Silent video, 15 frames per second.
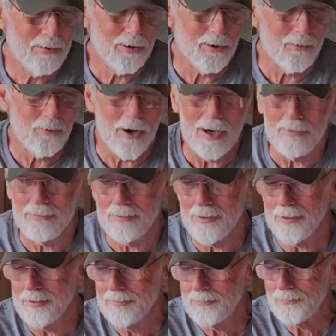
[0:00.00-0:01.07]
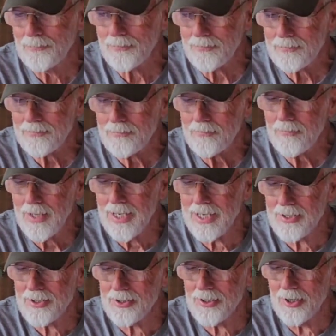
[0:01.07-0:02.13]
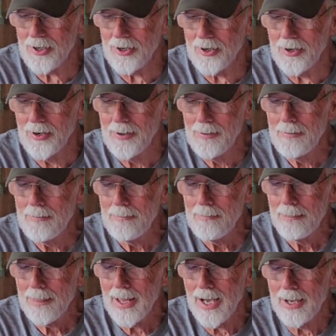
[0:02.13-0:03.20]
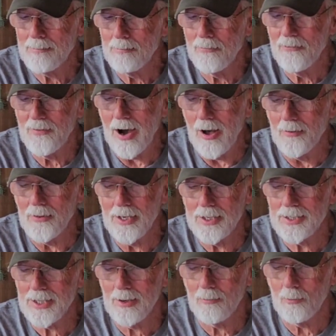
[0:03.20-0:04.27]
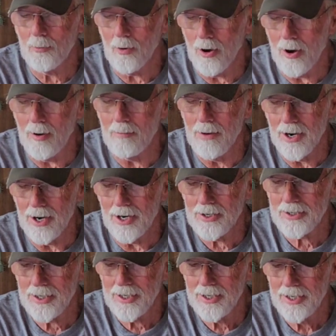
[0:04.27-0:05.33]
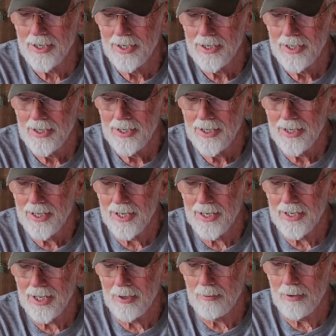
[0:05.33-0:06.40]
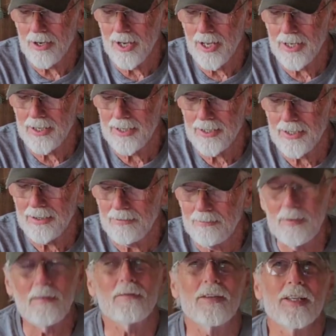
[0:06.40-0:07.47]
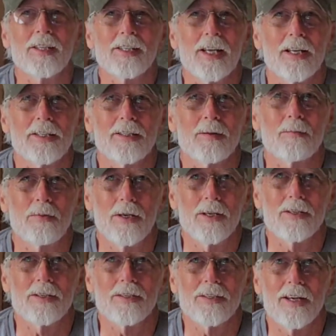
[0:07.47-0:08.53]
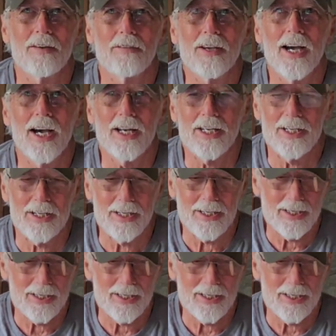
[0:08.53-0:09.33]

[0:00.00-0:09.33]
per wafer. And so I found these at Walmart, and they were like 50 cents a piece I've got in